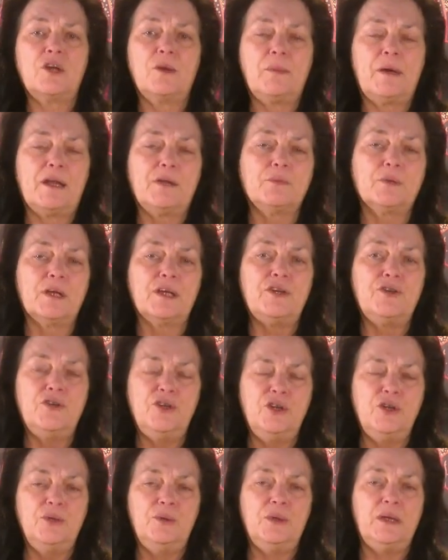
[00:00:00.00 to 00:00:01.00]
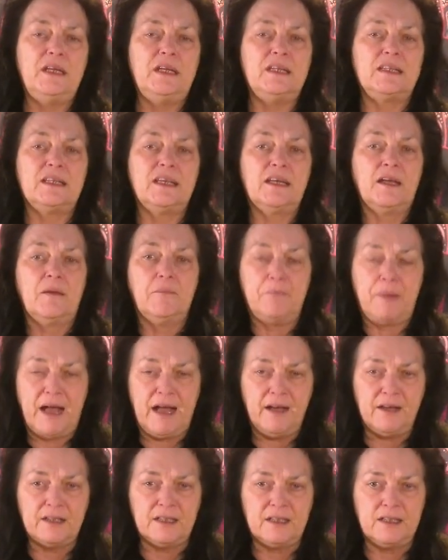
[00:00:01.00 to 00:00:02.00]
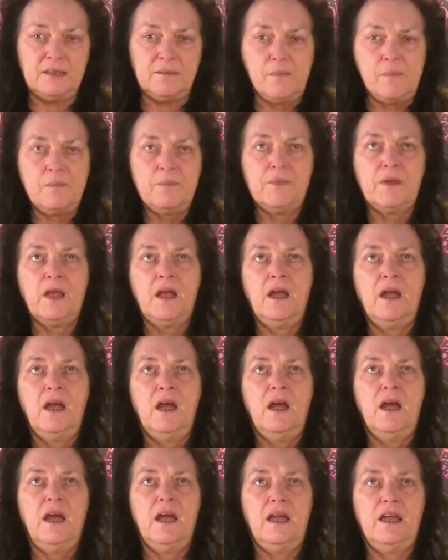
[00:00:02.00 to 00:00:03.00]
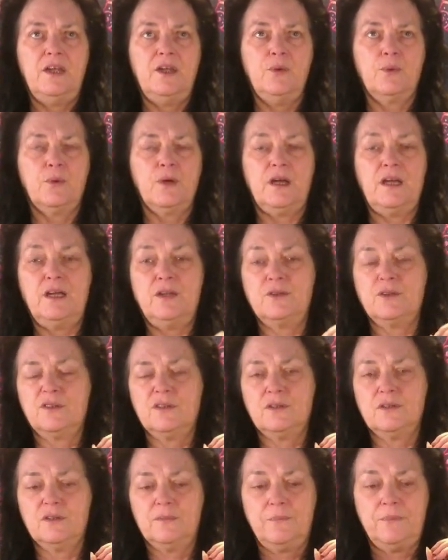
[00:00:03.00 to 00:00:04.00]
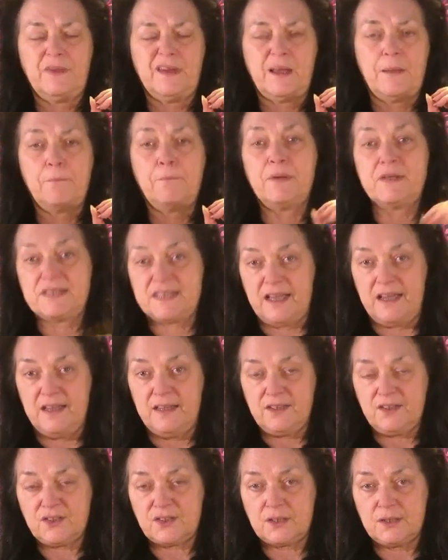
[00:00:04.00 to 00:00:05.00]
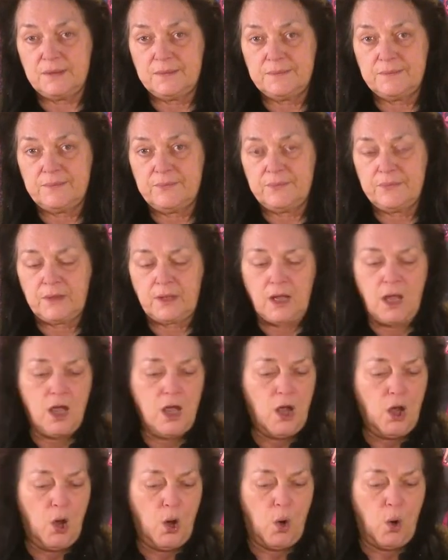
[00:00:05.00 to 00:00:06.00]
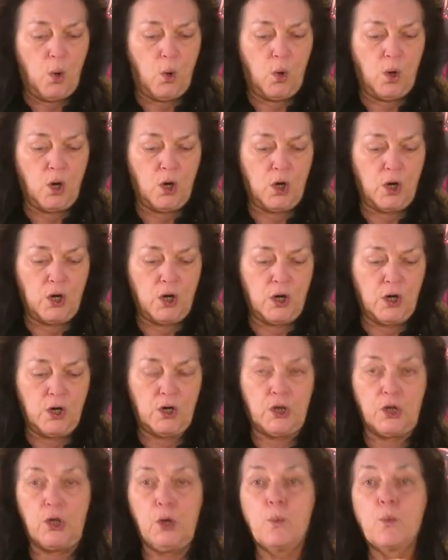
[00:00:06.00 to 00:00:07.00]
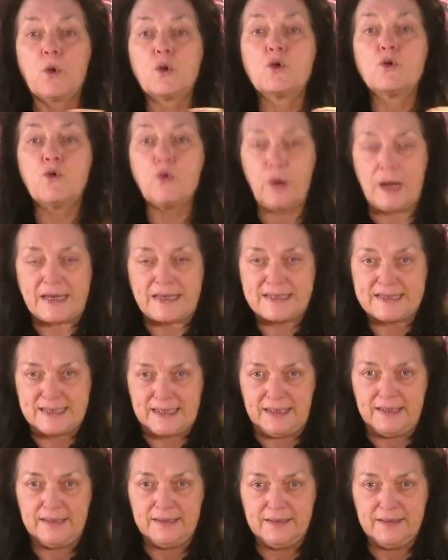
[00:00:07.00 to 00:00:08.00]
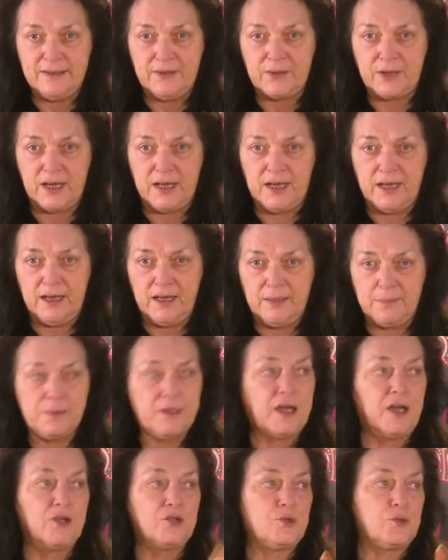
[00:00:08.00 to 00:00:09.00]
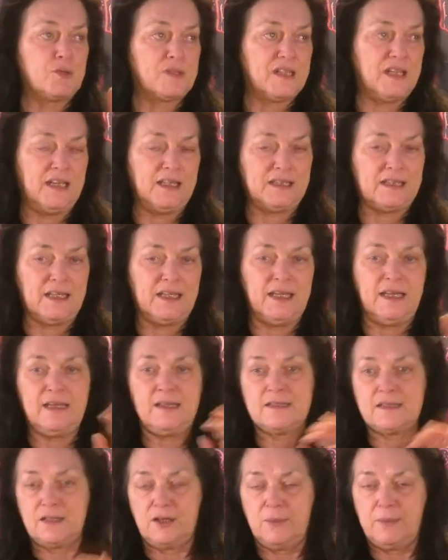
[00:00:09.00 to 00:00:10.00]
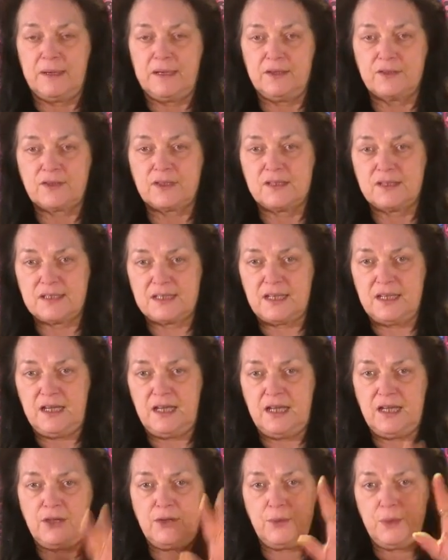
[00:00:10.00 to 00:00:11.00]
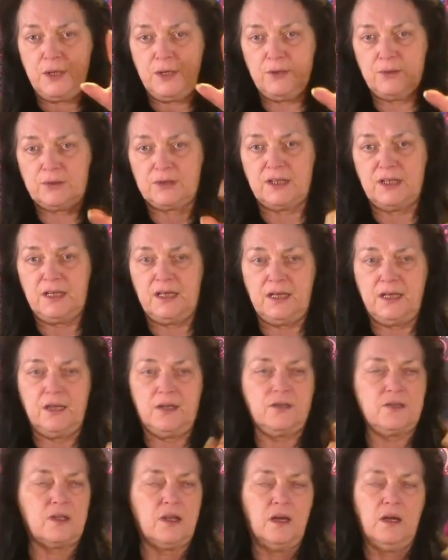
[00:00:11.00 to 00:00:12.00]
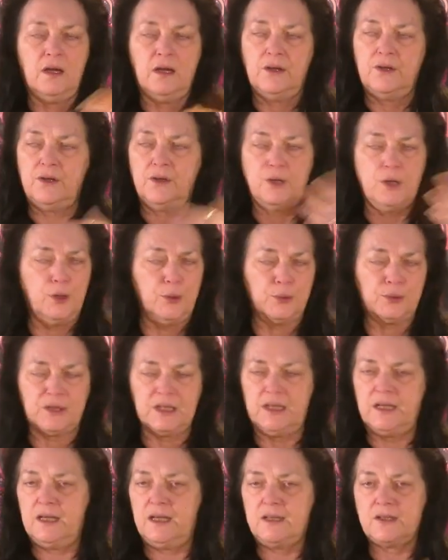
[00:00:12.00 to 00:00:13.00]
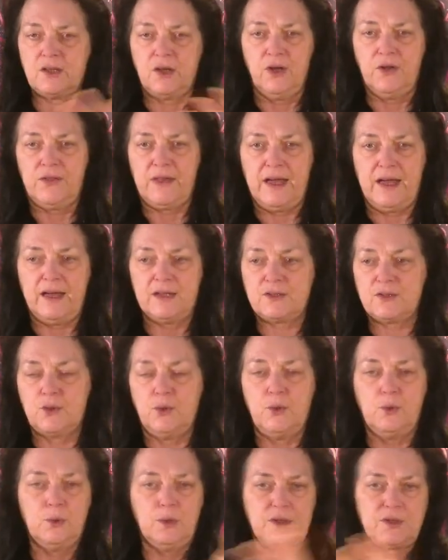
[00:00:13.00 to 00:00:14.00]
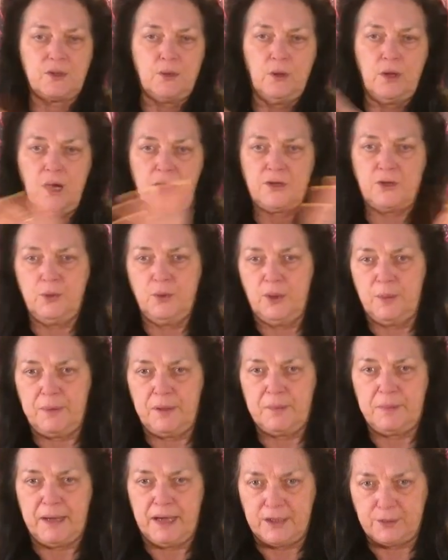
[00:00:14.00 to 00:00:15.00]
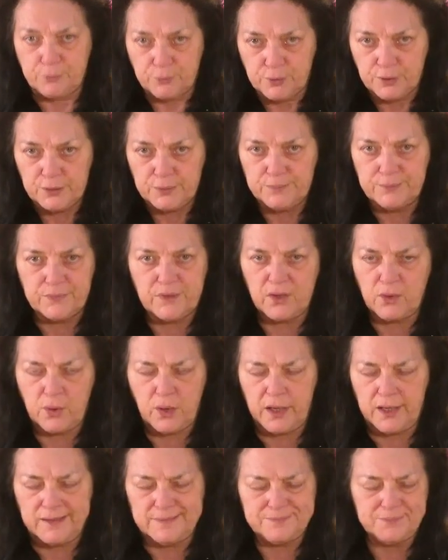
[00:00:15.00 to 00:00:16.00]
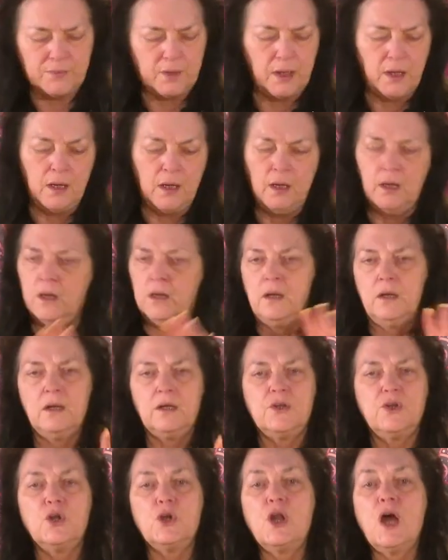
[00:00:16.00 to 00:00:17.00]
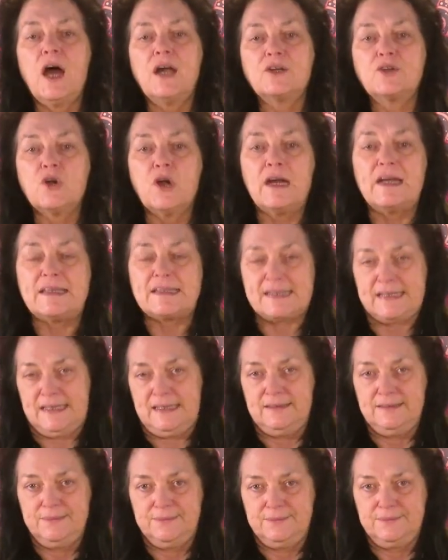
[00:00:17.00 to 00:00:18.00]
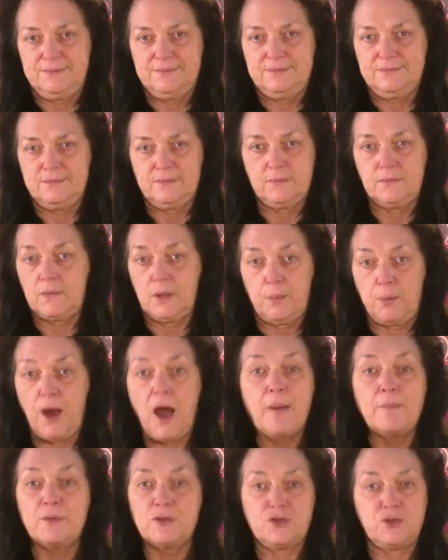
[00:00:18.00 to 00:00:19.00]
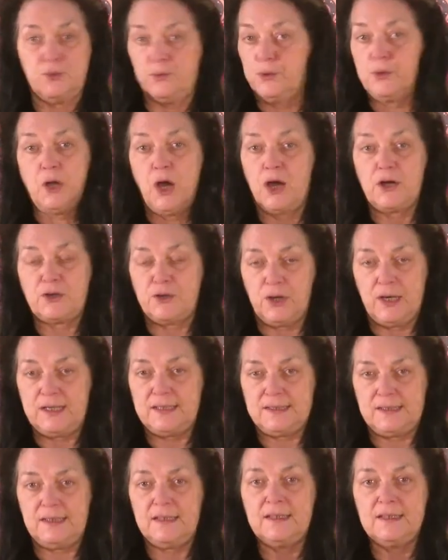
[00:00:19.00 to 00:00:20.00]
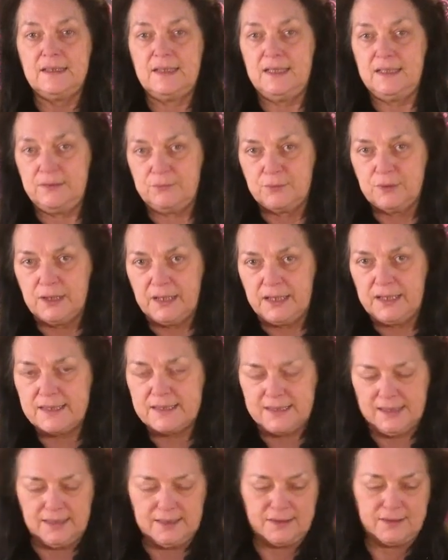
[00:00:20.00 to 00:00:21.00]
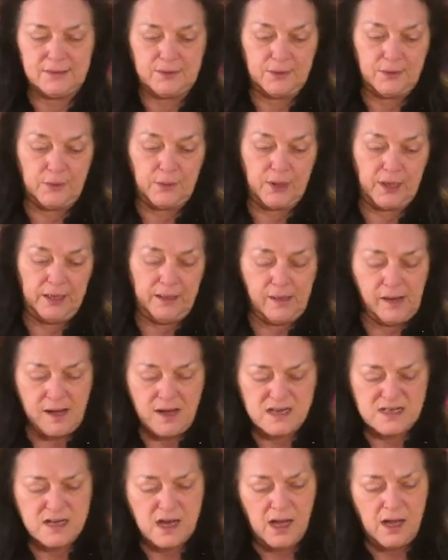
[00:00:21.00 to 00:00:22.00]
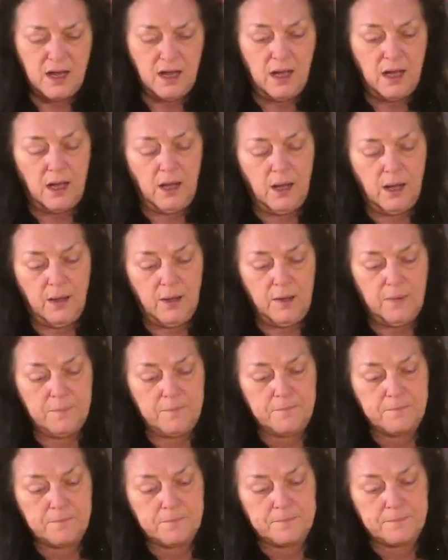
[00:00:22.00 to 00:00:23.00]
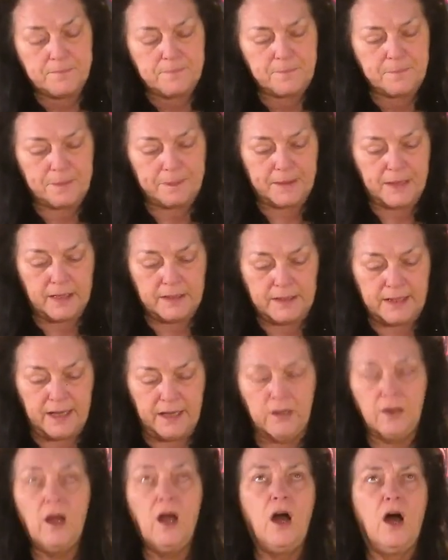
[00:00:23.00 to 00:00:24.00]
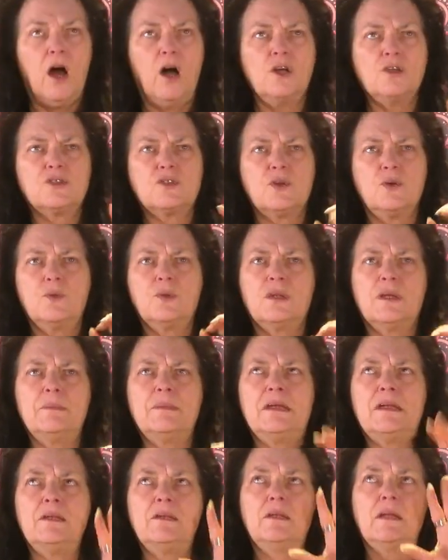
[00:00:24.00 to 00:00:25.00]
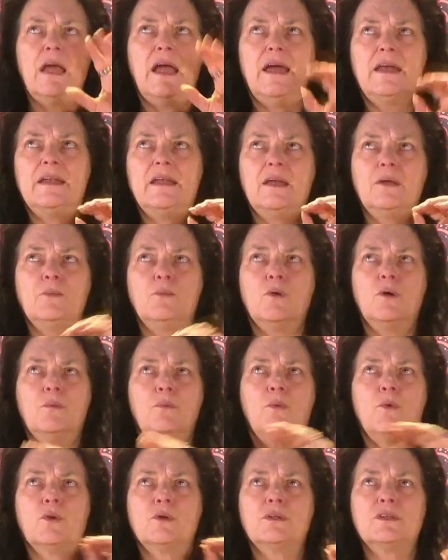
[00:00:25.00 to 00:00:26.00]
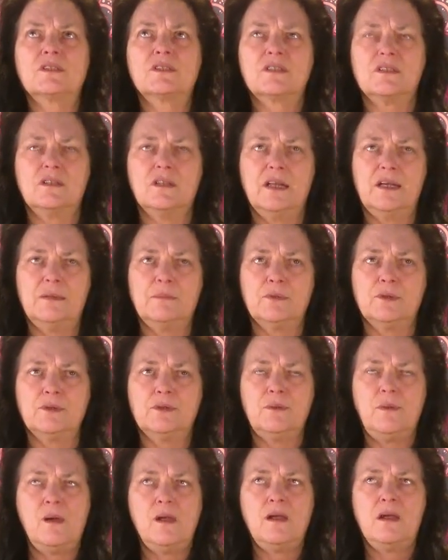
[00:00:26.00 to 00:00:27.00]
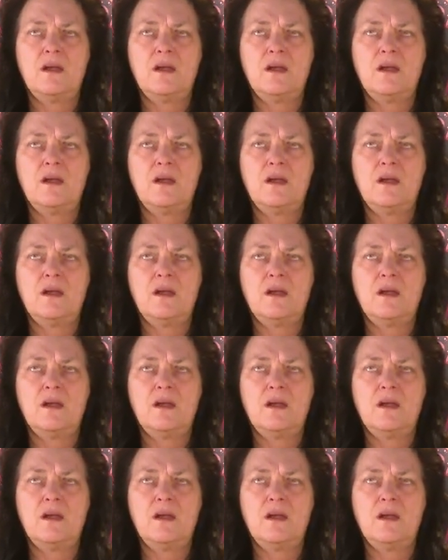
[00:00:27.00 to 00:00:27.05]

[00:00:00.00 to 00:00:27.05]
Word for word: nobody really knew anything about it, you were either possessed or you were crazy, okay? Because you see things that nobody else can see, you hear things, you know things, all that. So let's go lock you up in a padded room, okay? You're not crazy. I promise you, you're not crazy. It really exists, okay? Um, now, also, let me add in one more disclaimer.